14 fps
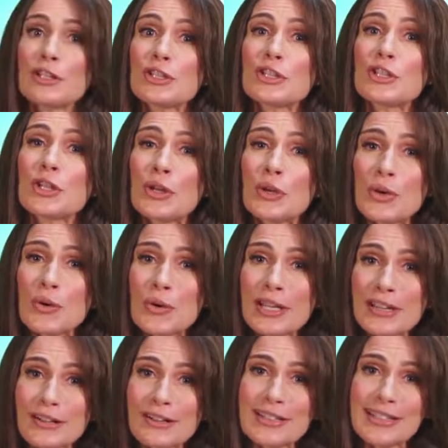than 2
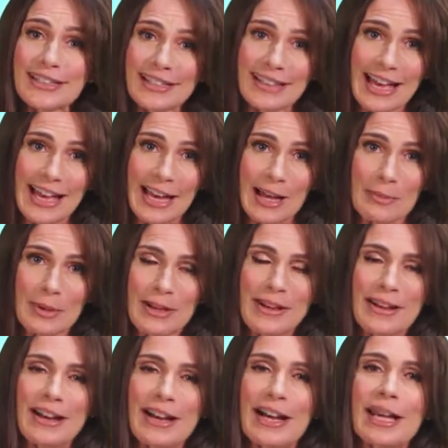years in the lab,
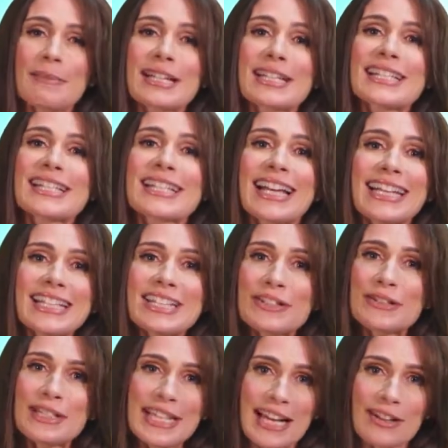I'm excited
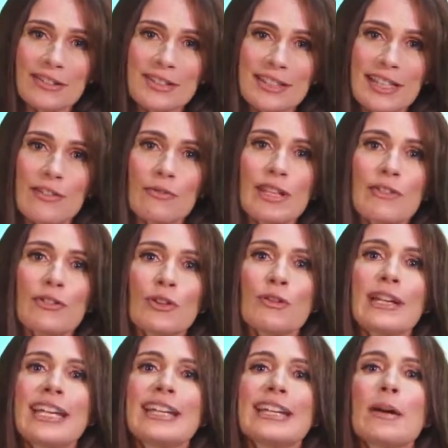to announce that we've
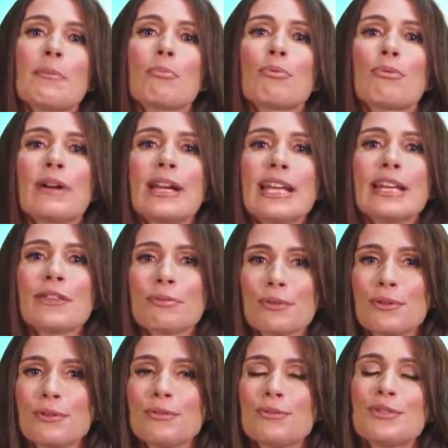created a
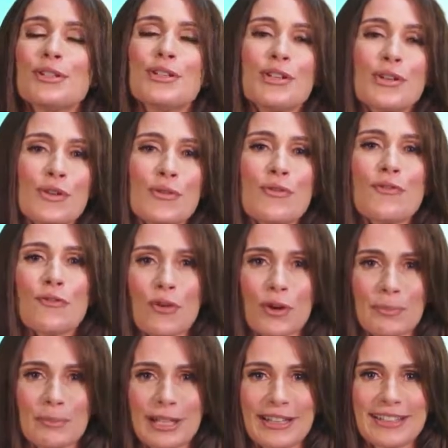breakthrough new
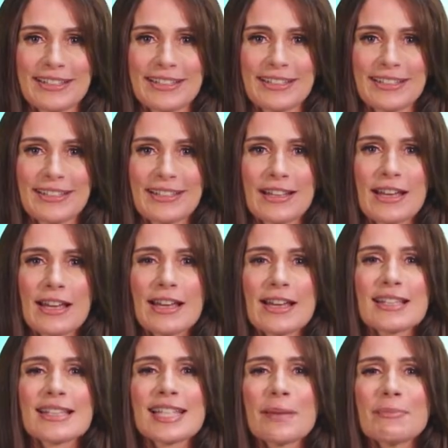formula.
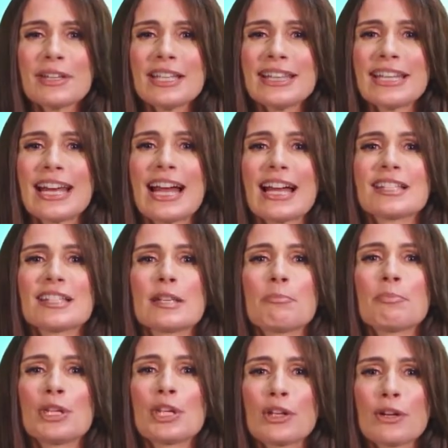Something that has the
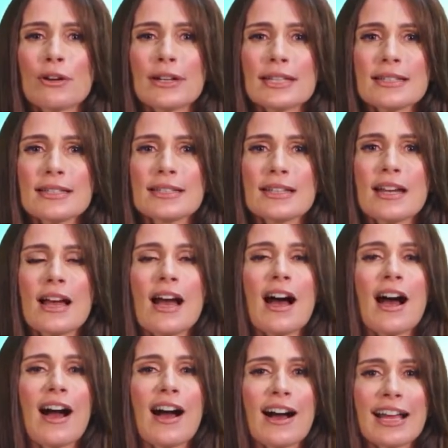purest,
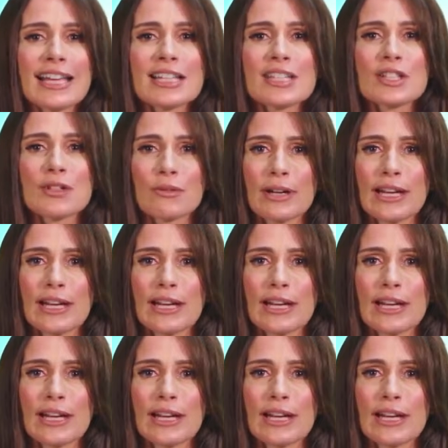highest